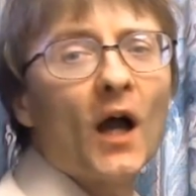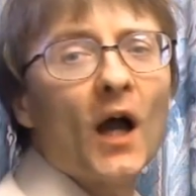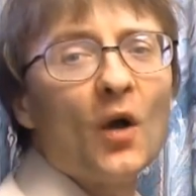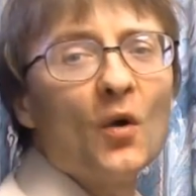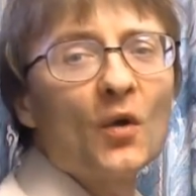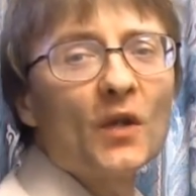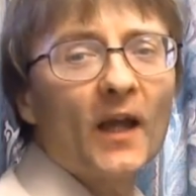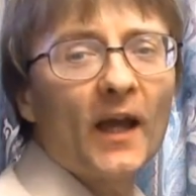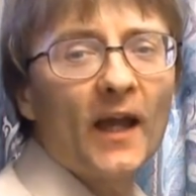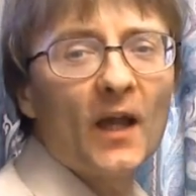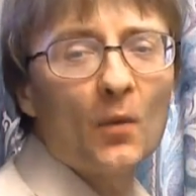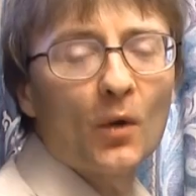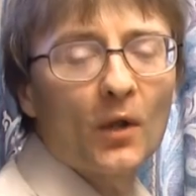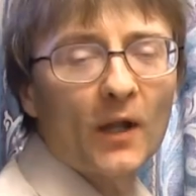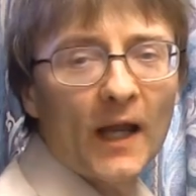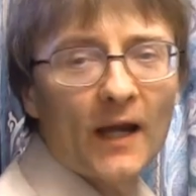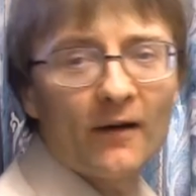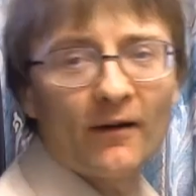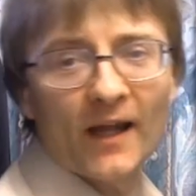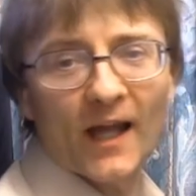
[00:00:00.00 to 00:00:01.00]
Okay, well
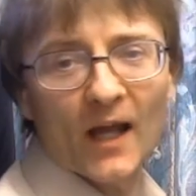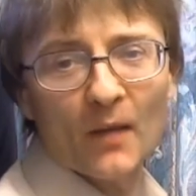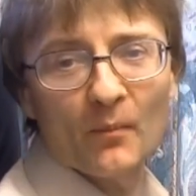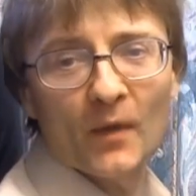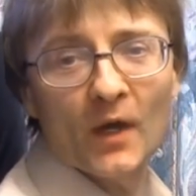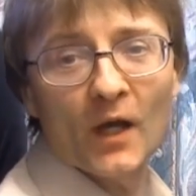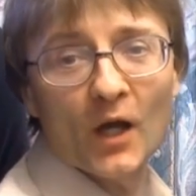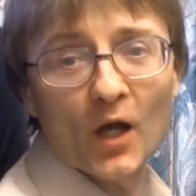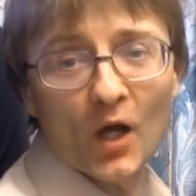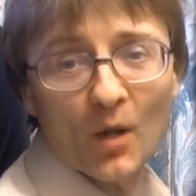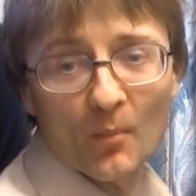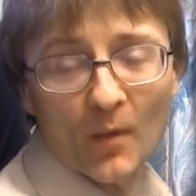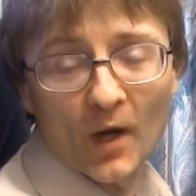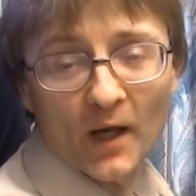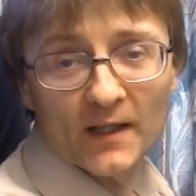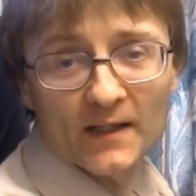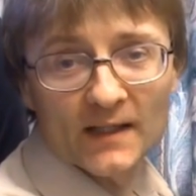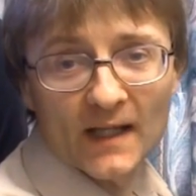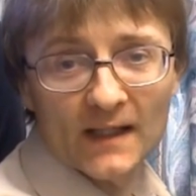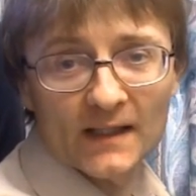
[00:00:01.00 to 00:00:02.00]
here I am at
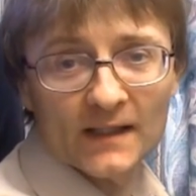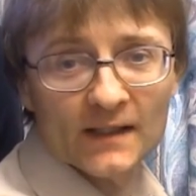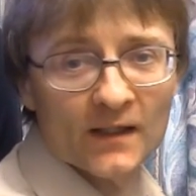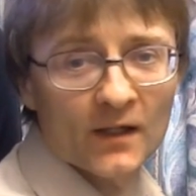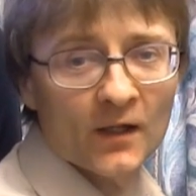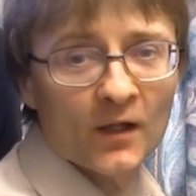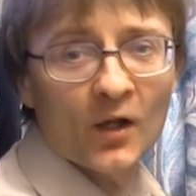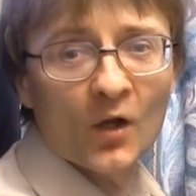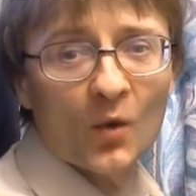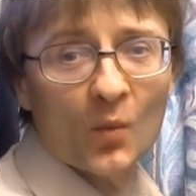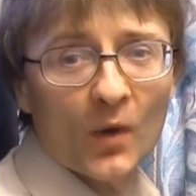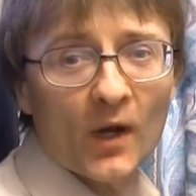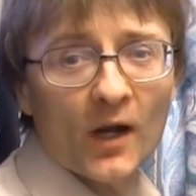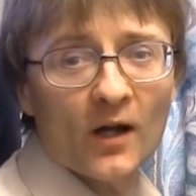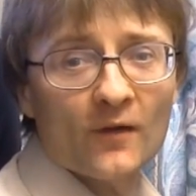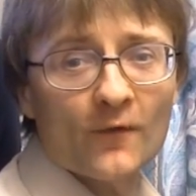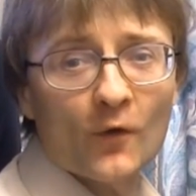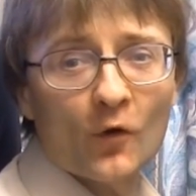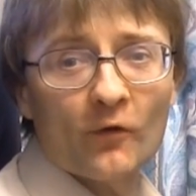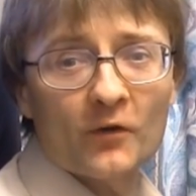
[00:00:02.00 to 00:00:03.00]
my desk, where
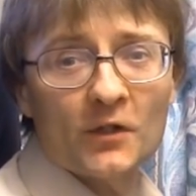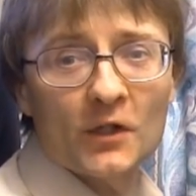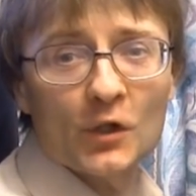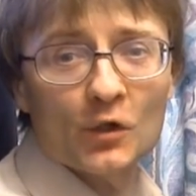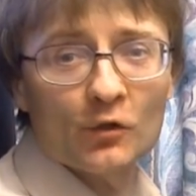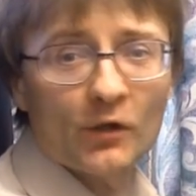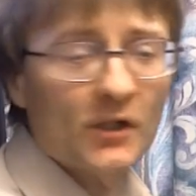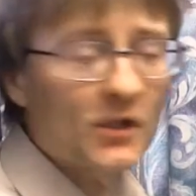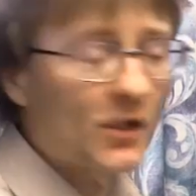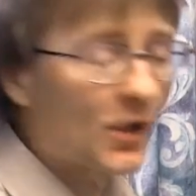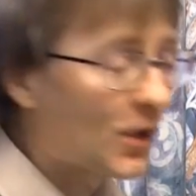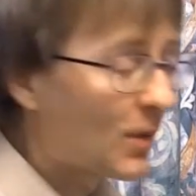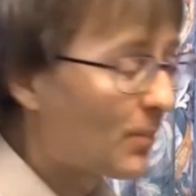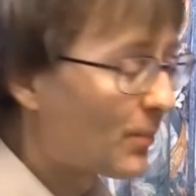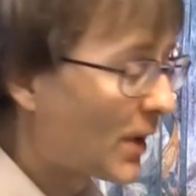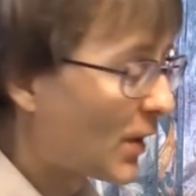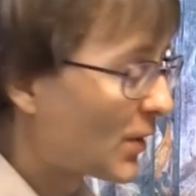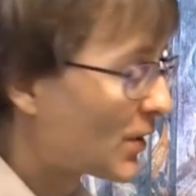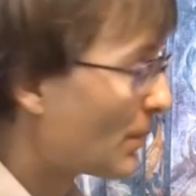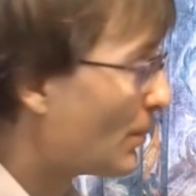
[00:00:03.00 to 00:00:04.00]
I've already created a
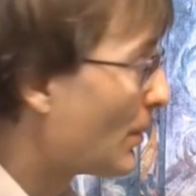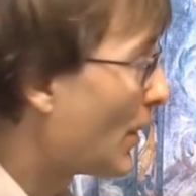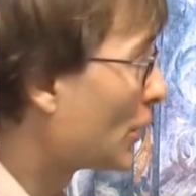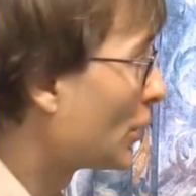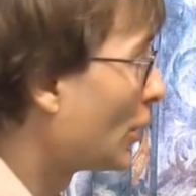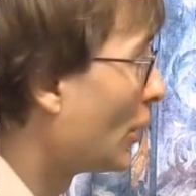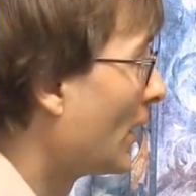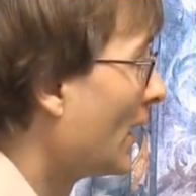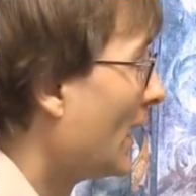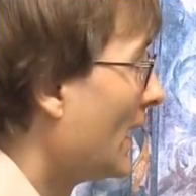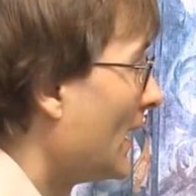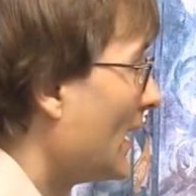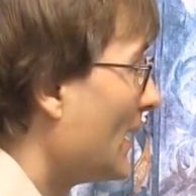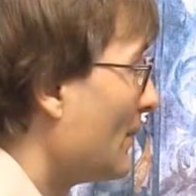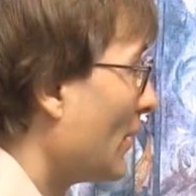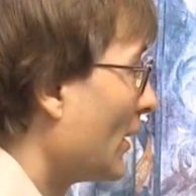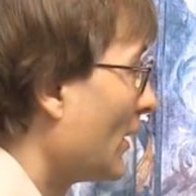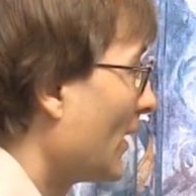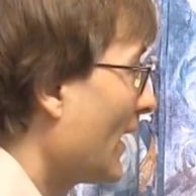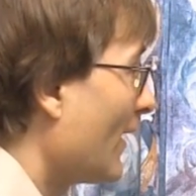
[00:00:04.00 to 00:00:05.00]
computer model in
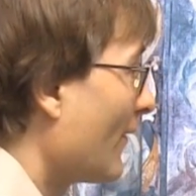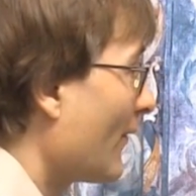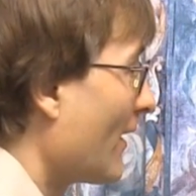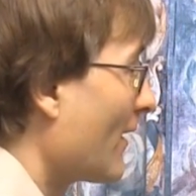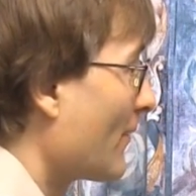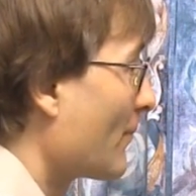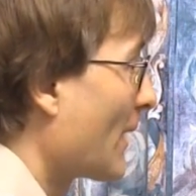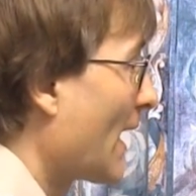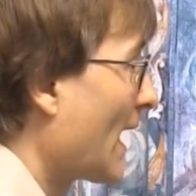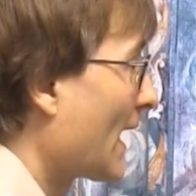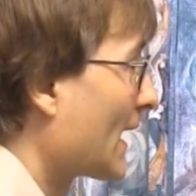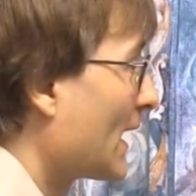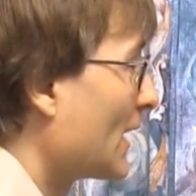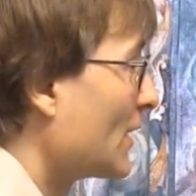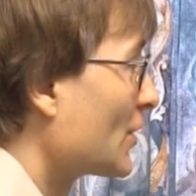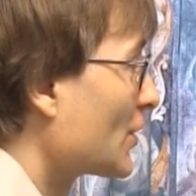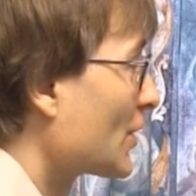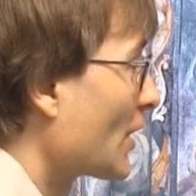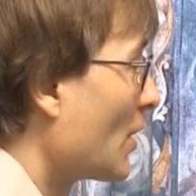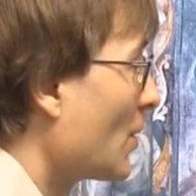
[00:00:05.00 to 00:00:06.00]
my LightWave
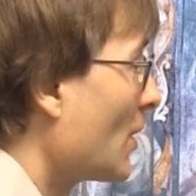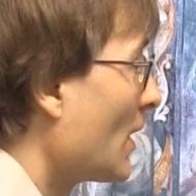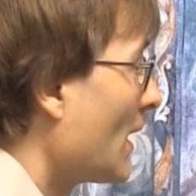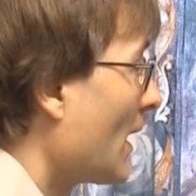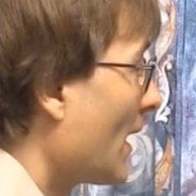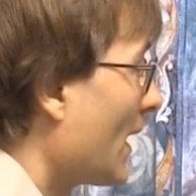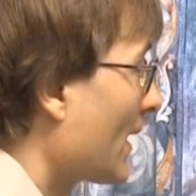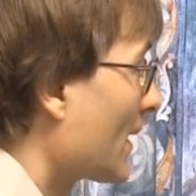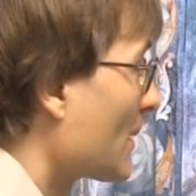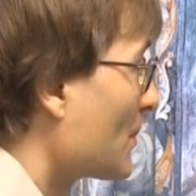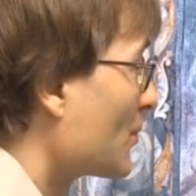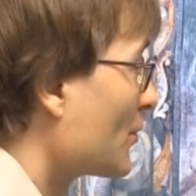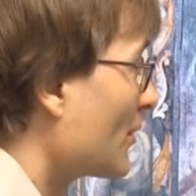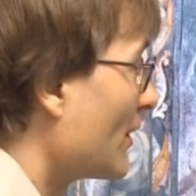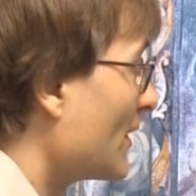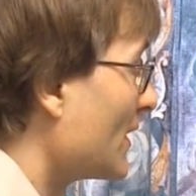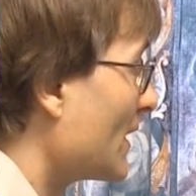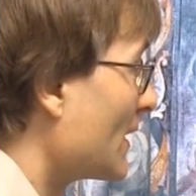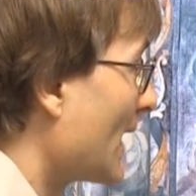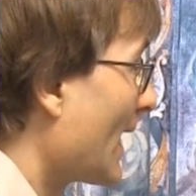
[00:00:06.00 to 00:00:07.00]
package so I can
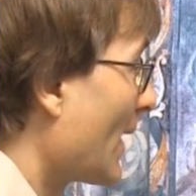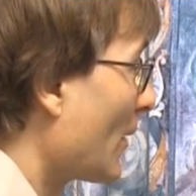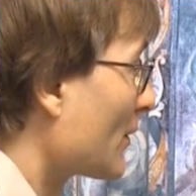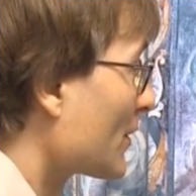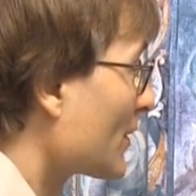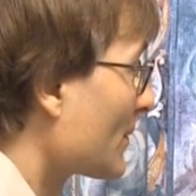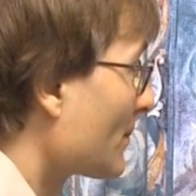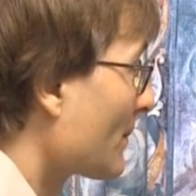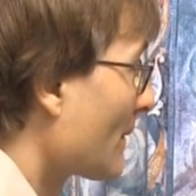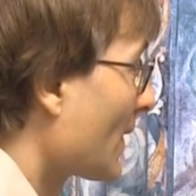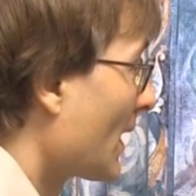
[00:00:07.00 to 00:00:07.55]
print it out.